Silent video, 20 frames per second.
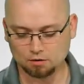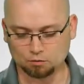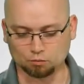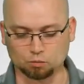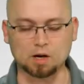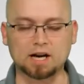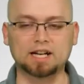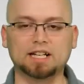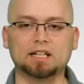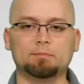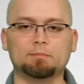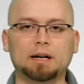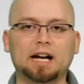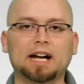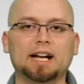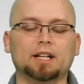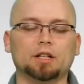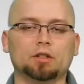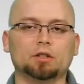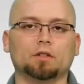ready to
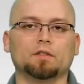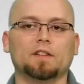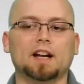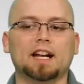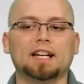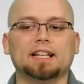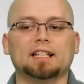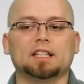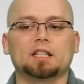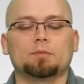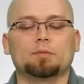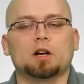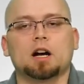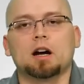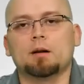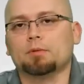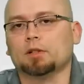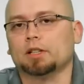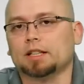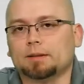buy an owner financed
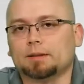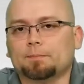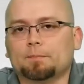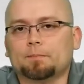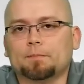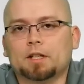property.